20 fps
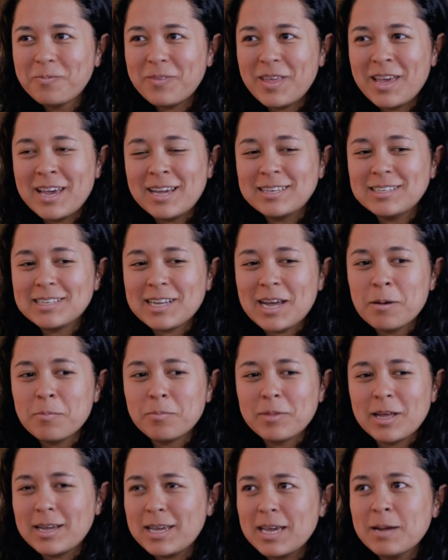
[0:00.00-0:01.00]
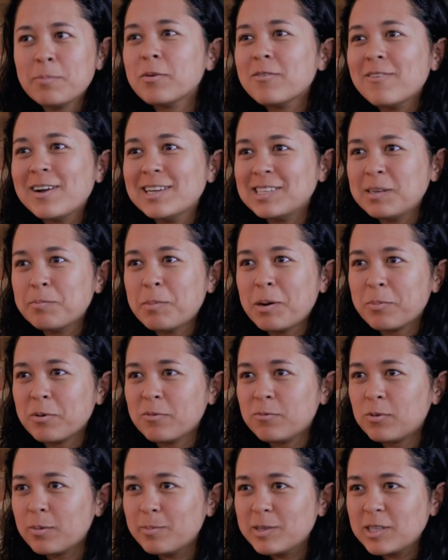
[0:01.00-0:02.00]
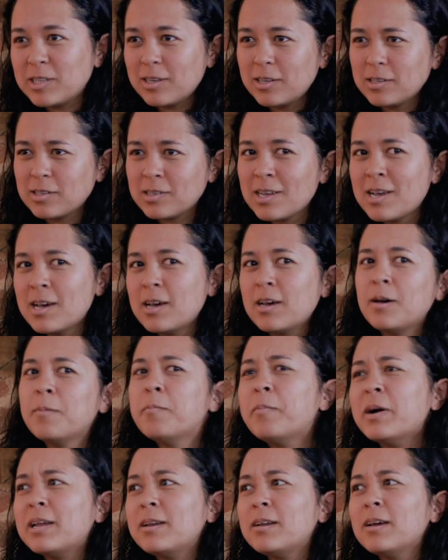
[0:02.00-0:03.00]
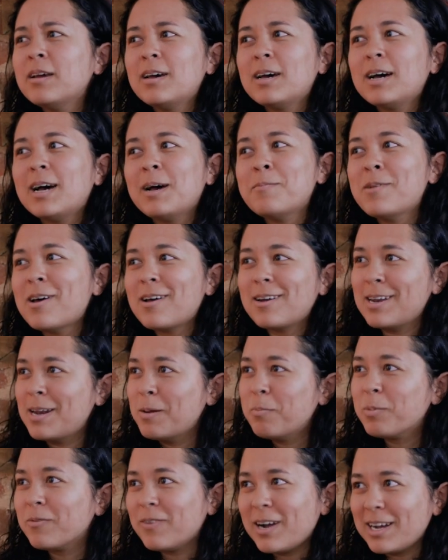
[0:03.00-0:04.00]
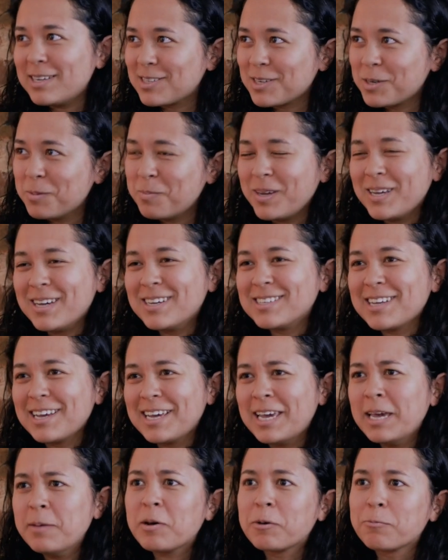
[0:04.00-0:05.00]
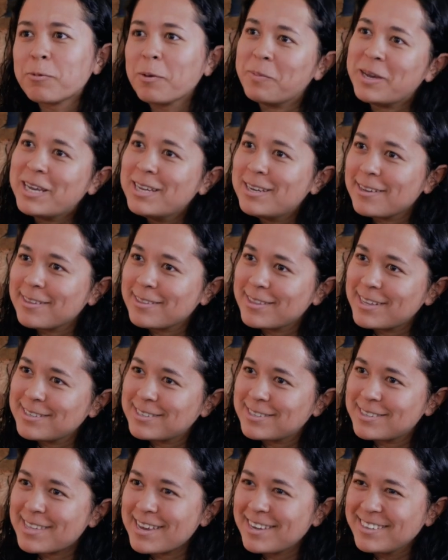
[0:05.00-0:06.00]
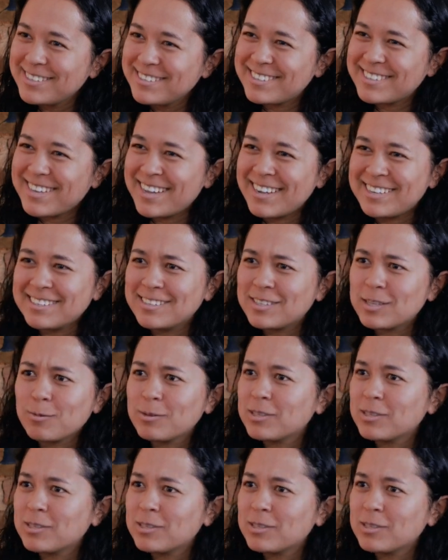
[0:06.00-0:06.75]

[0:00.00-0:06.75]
and I'm like improvising my performances. But I'm not an improviser because I keep on repeating these things. And so